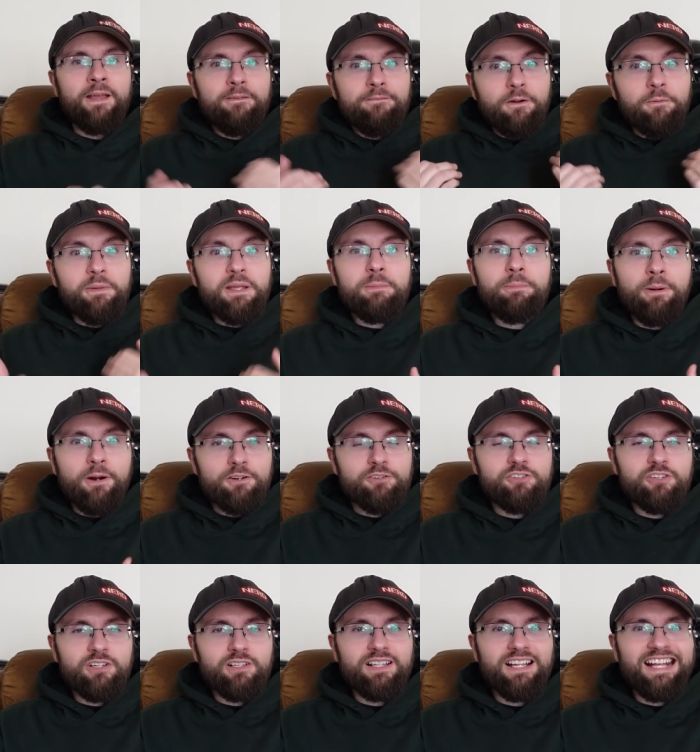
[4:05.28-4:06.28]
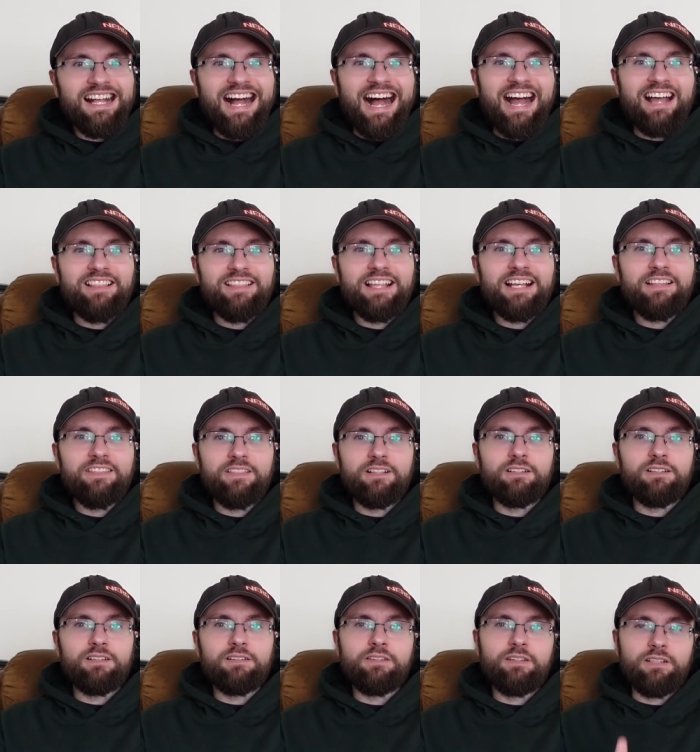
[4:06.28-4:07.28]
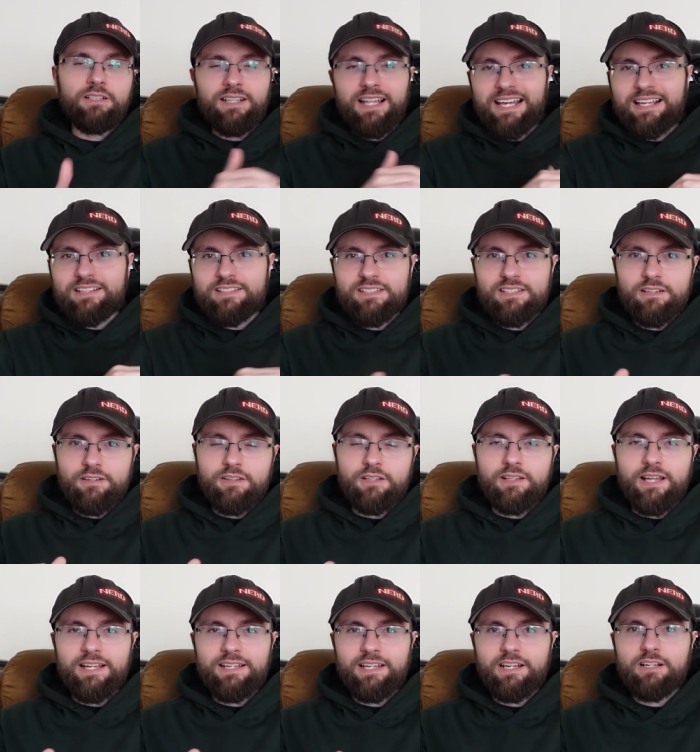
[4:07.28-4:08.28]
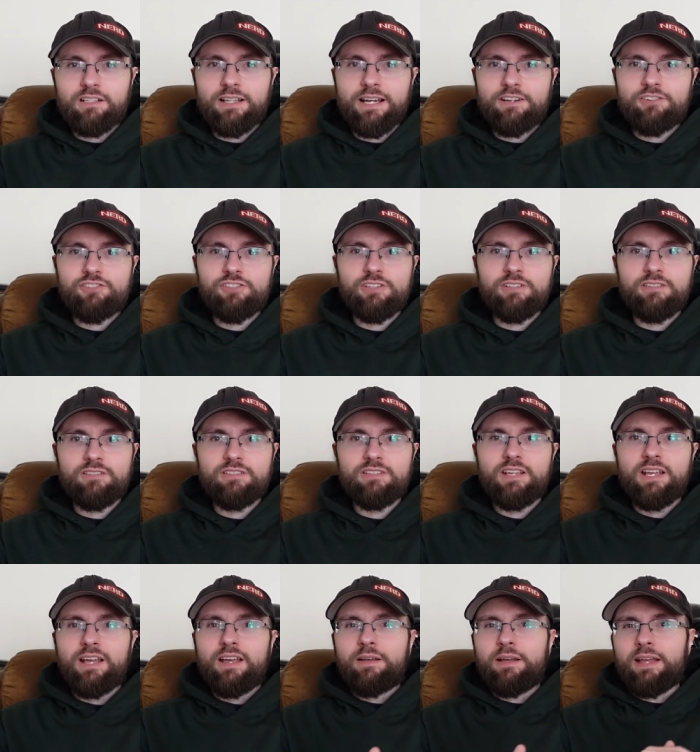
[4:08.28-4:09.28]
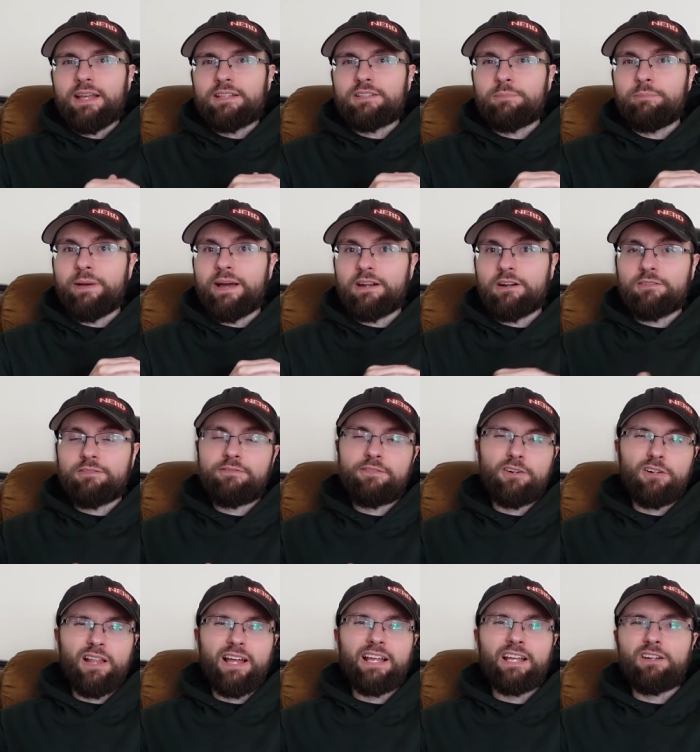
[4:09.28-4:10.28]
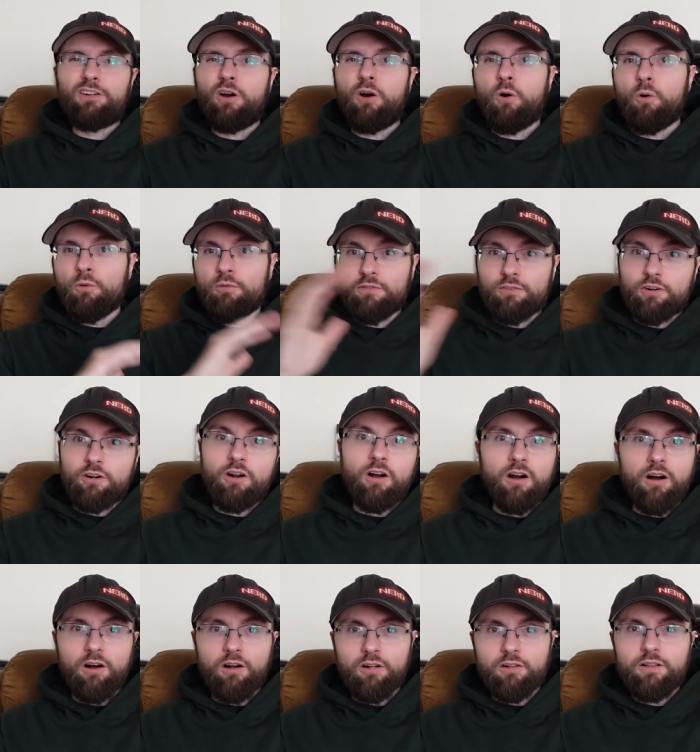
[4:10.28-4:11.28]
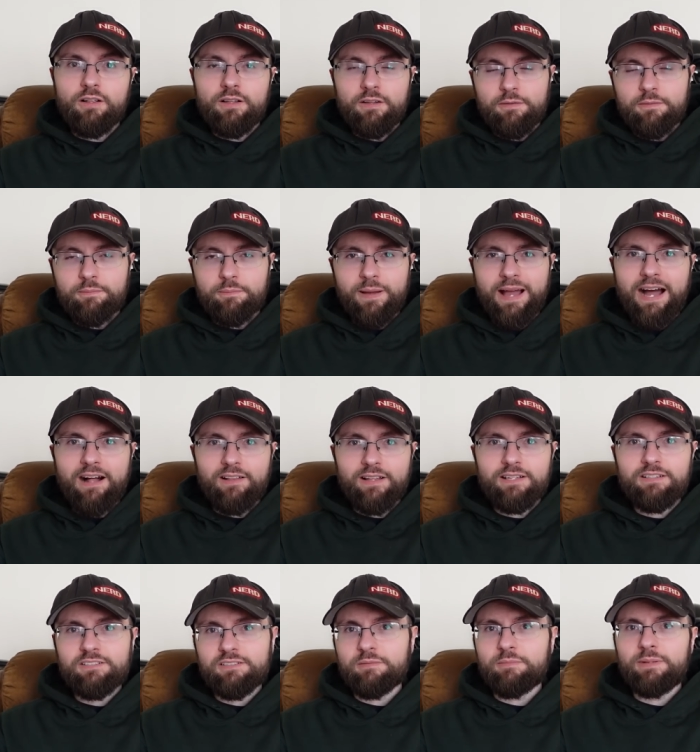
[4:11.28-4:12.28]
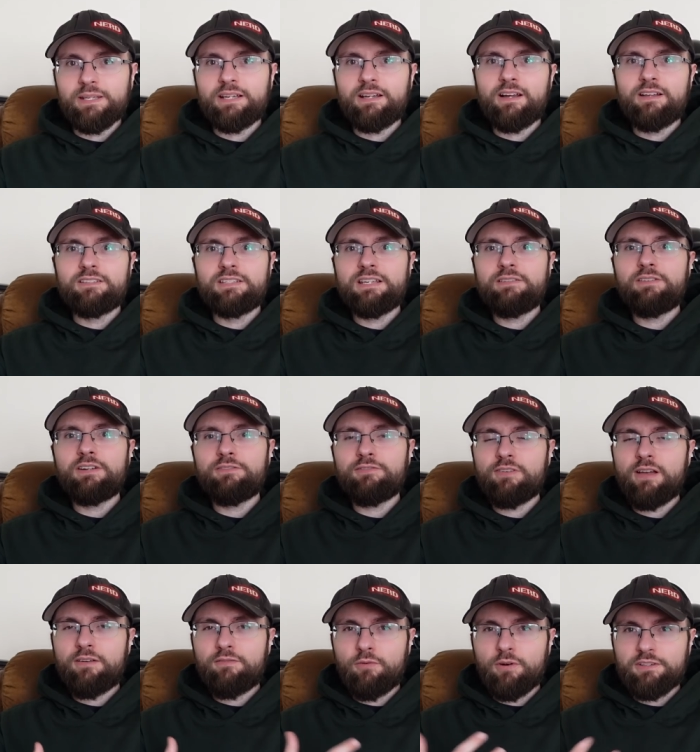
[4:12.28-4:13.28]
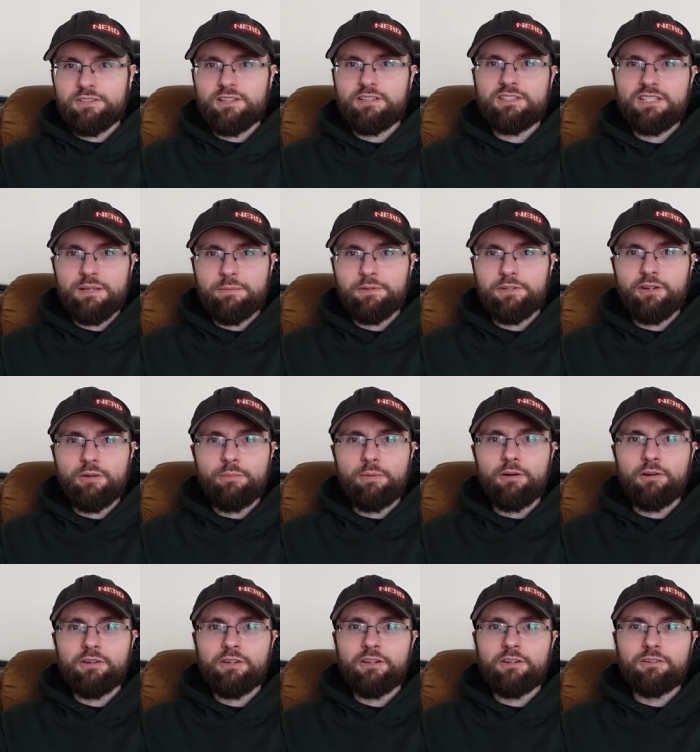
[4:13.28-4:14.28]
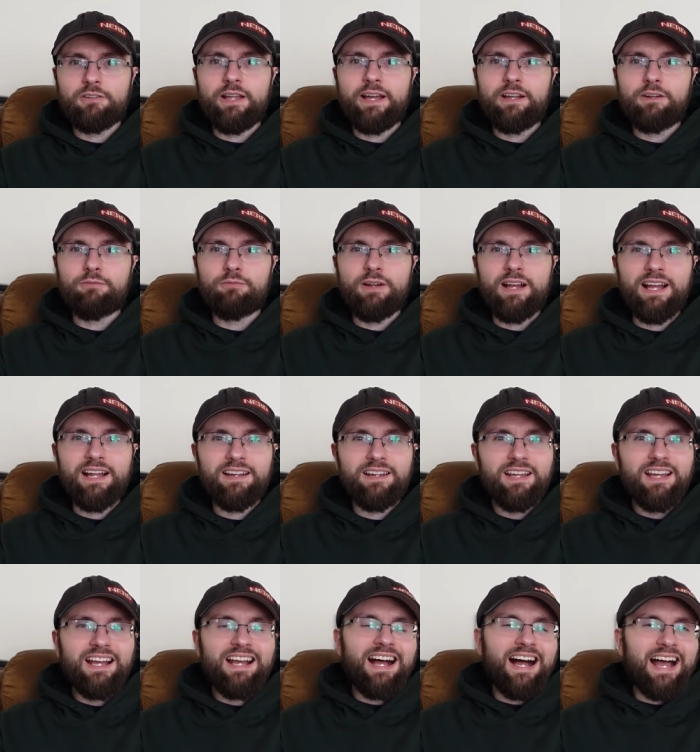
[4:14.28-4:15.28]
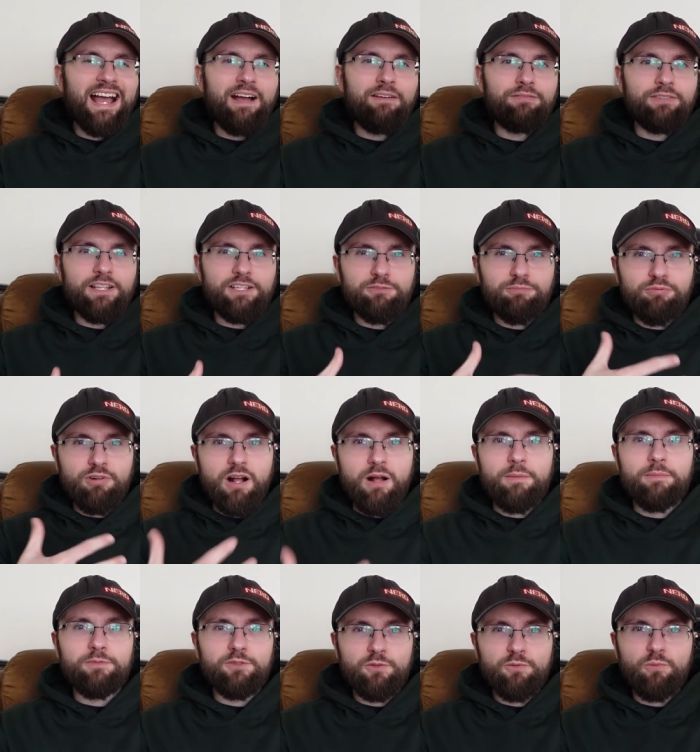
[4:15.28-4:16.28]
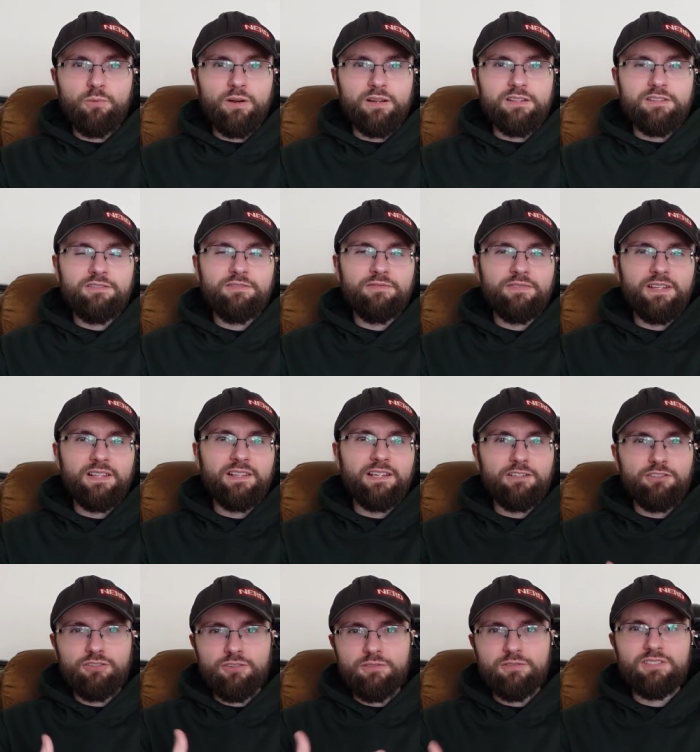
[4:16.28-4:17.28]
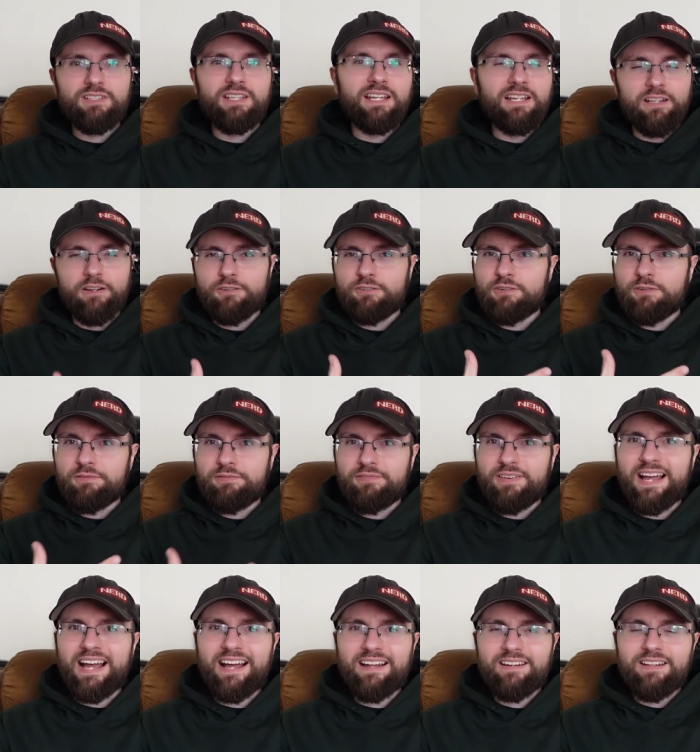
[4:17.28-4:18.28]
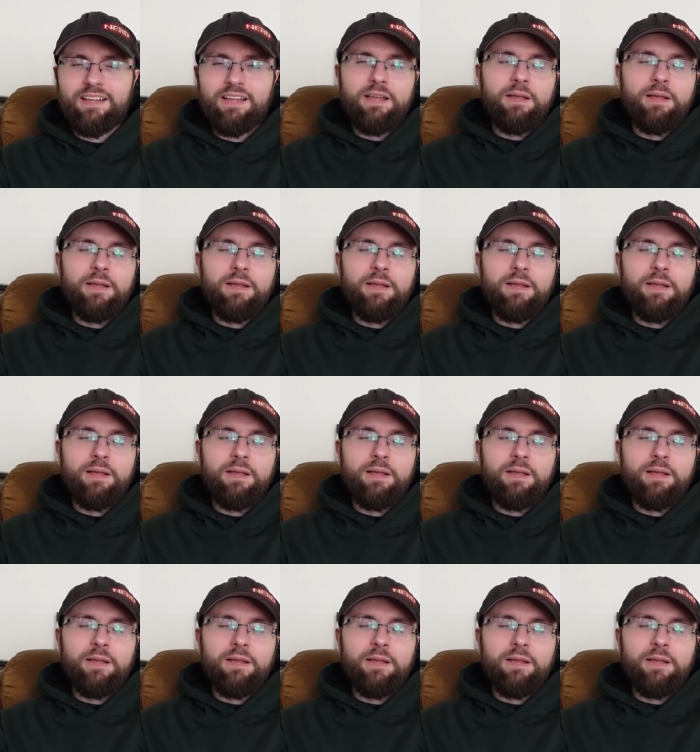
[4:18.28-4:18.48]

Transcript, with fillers: For me personally, I think the, the Legacy or the Lightning Collections is better for like an overall palette because even if you have ones that seem a little bulkier like red, I have less problems with ones feeling too skinny or too fat.